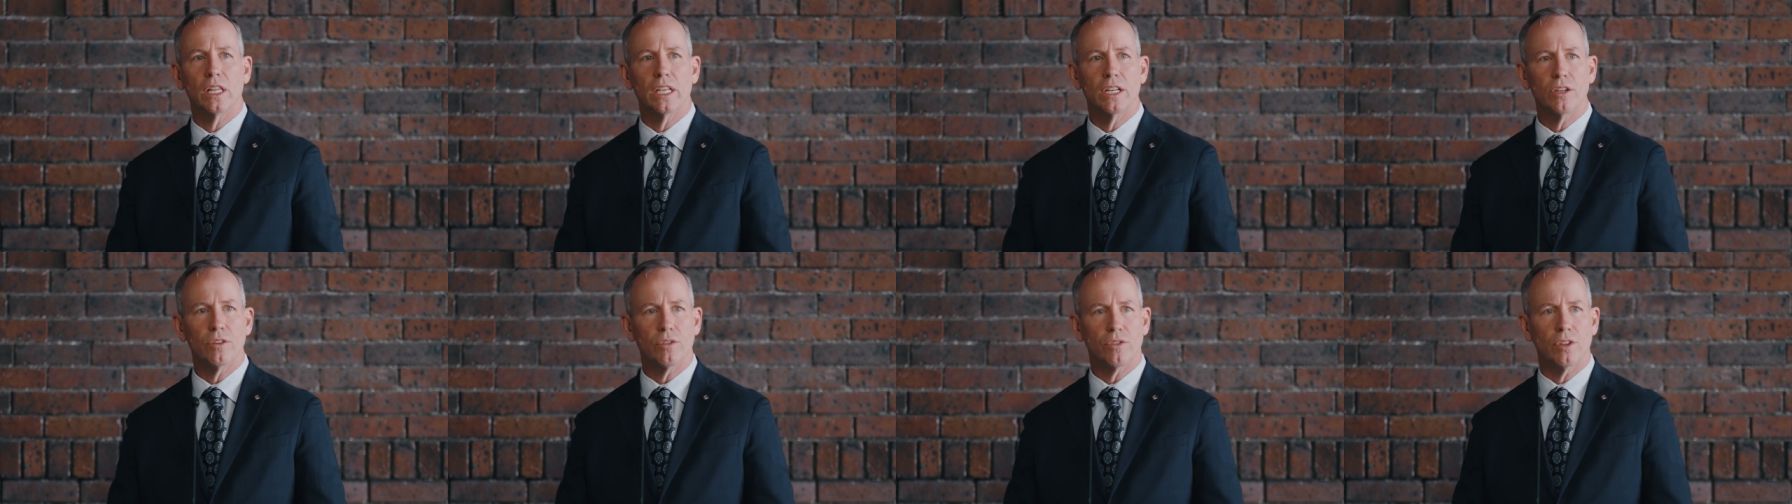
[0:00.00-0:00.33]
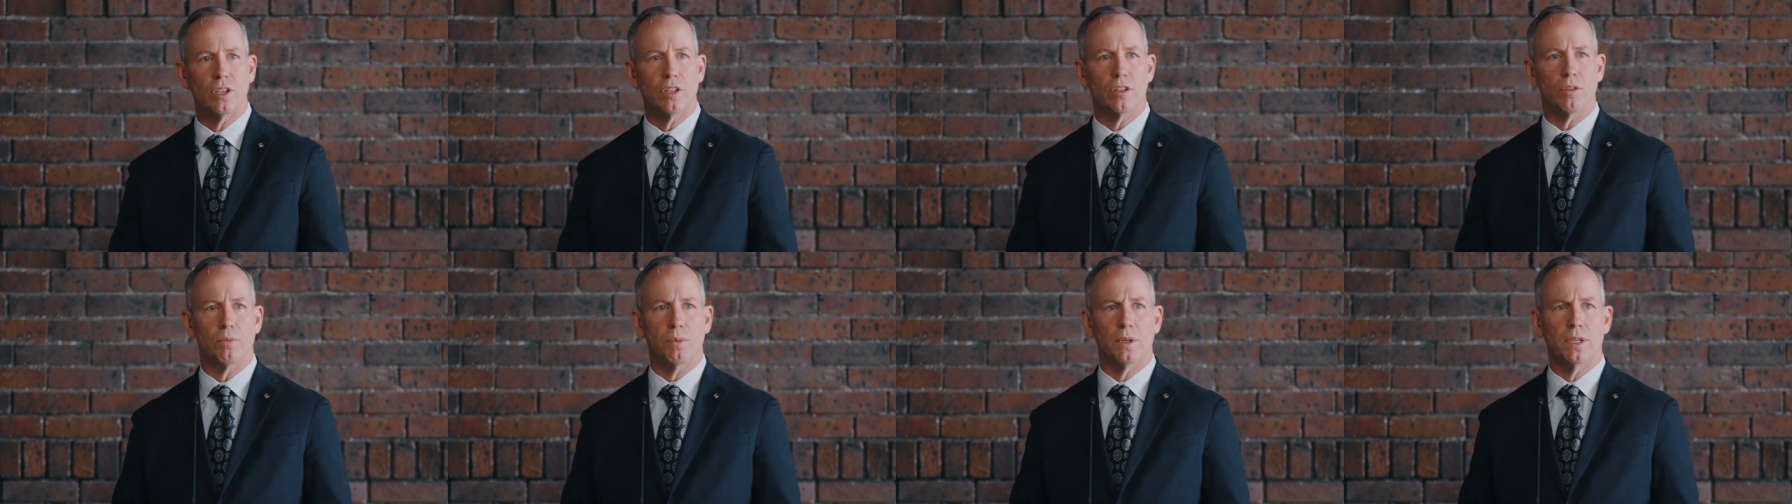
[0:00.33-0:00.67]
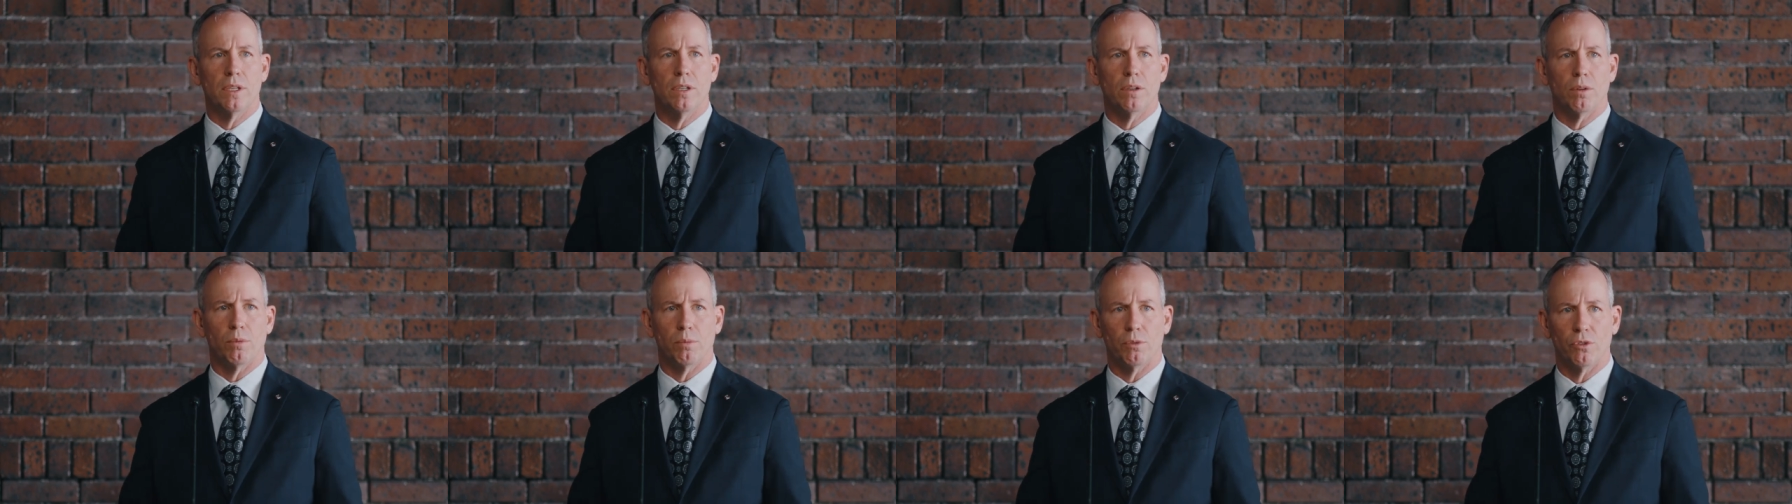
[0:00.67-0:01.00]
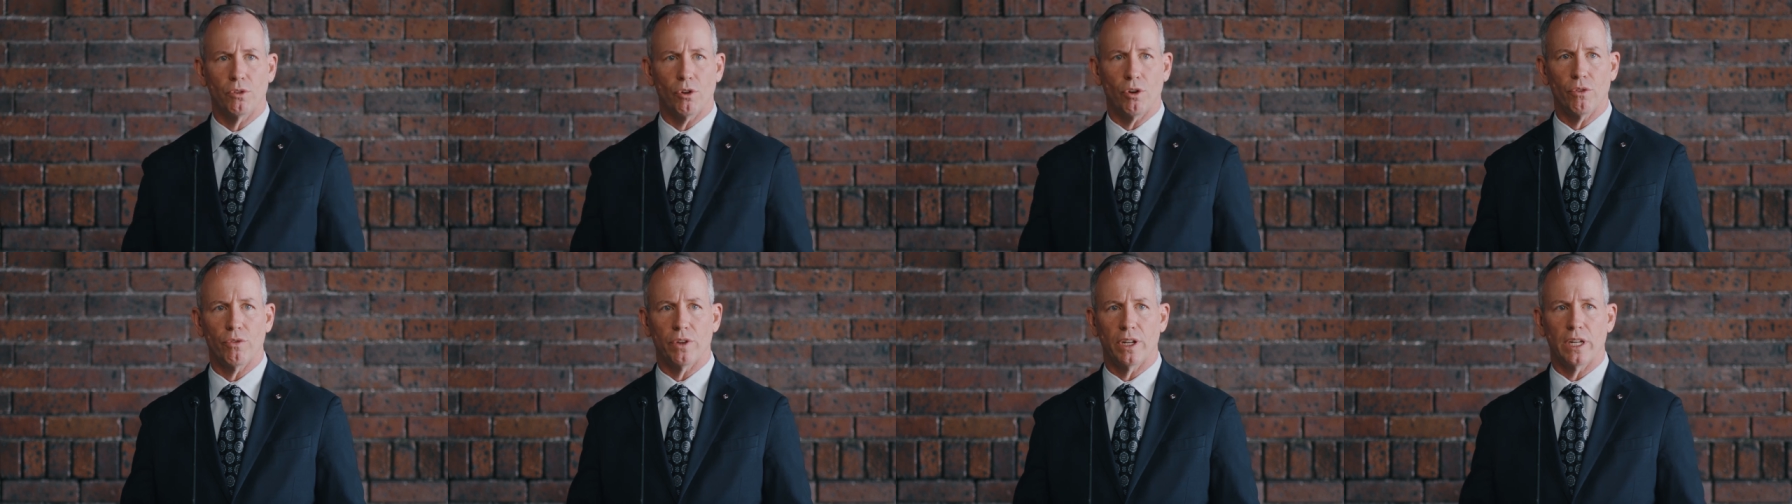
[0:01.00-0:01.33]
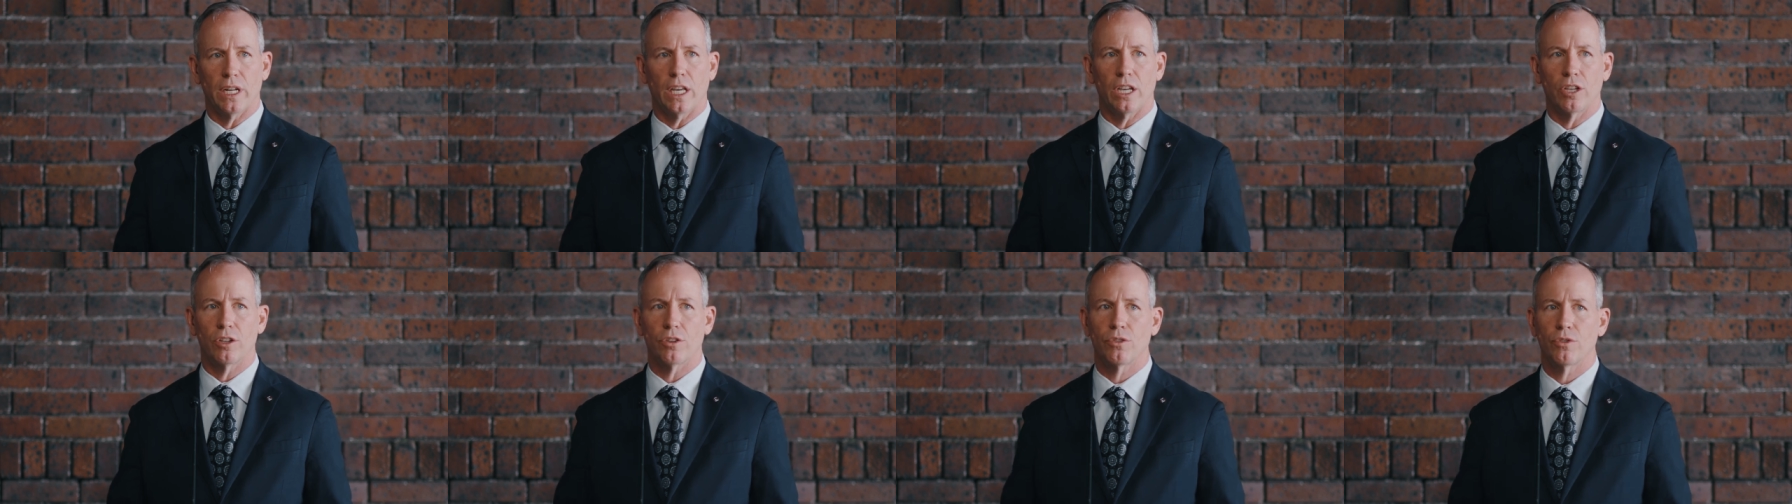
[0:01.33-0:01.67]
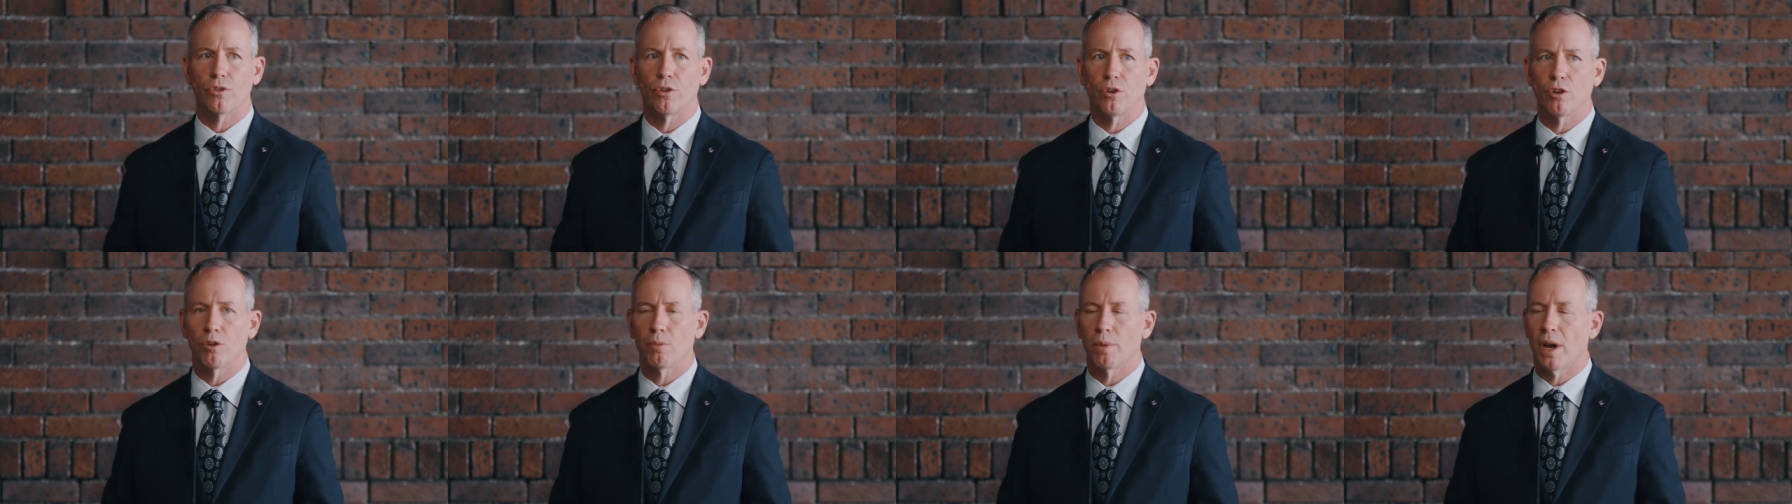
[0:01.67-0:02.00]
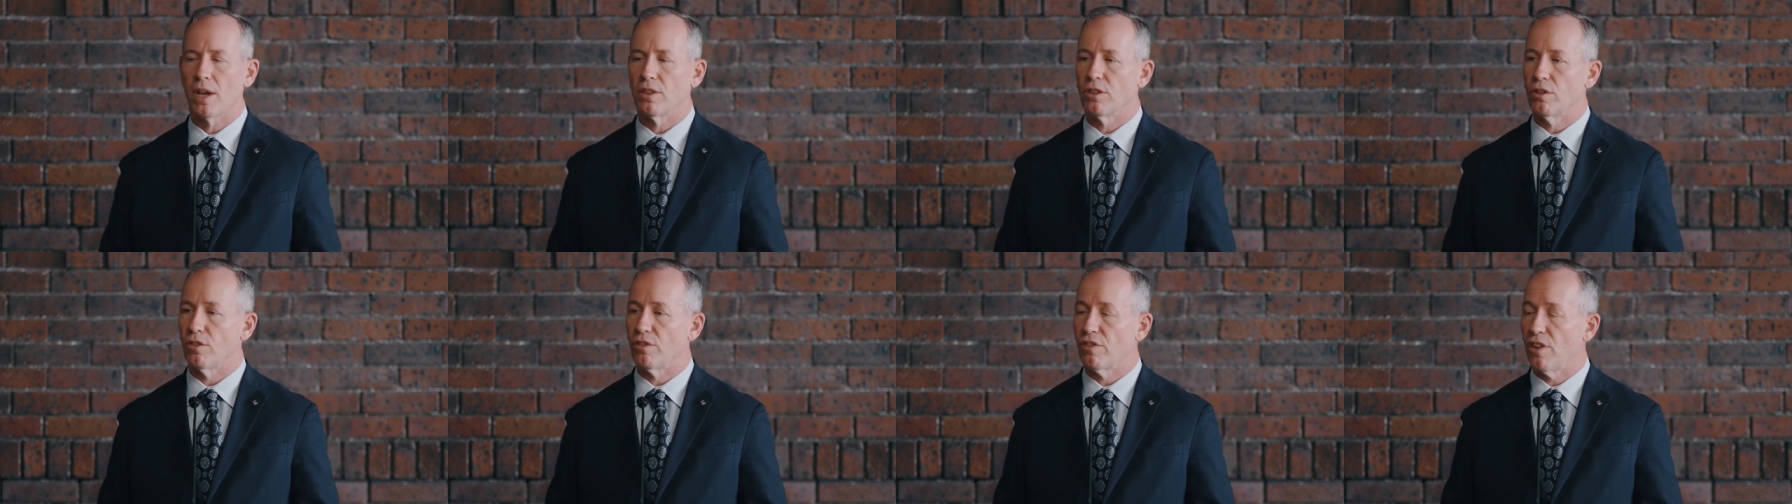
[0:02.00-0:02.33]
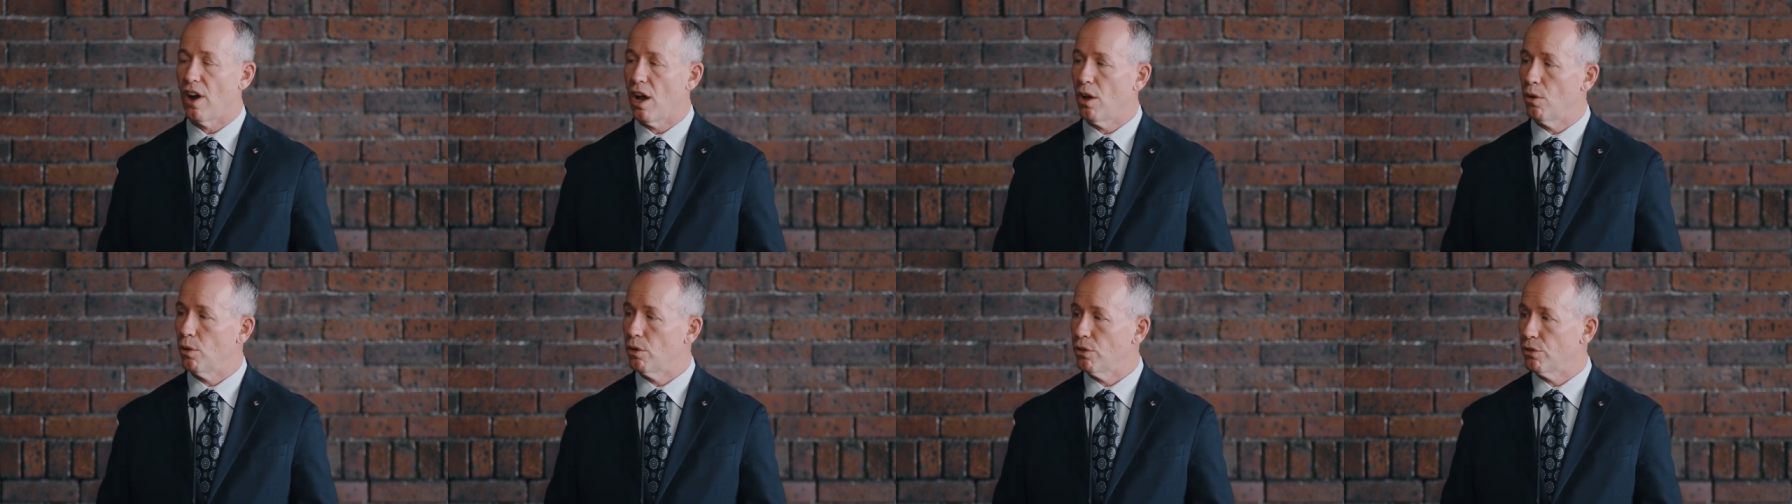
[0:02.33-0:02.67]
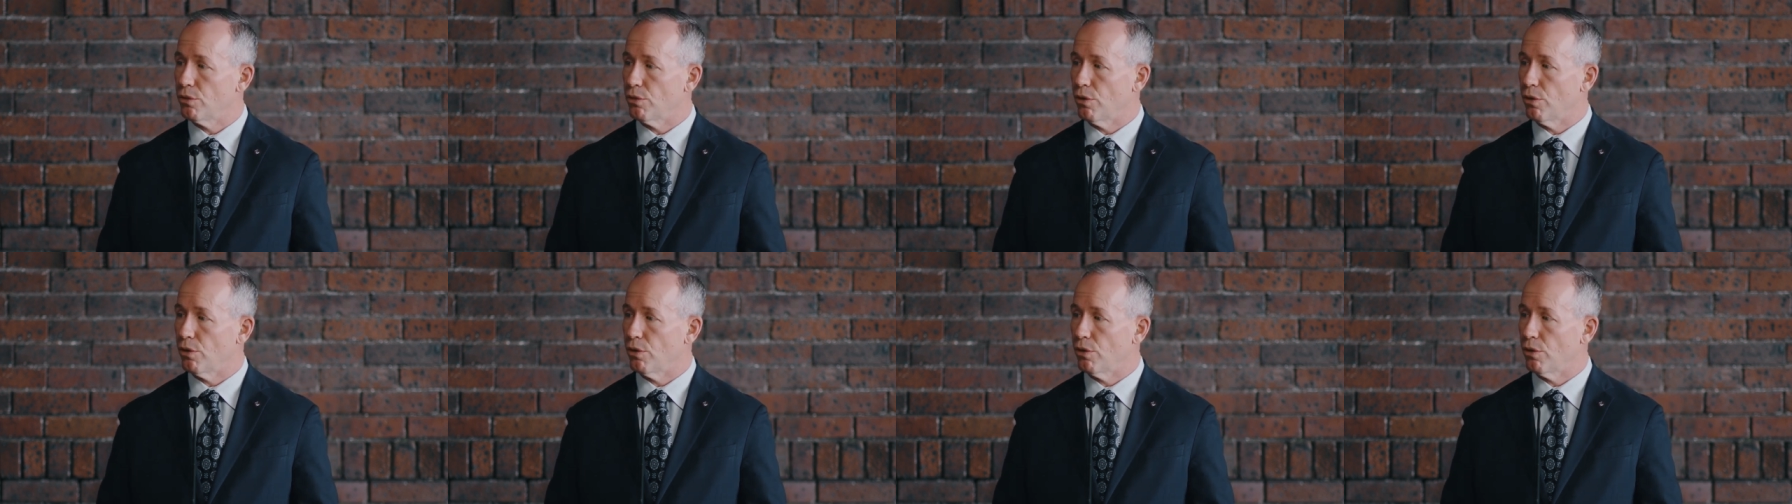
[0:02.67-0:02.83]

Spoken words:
Leaders need to be observant and concerned about their followers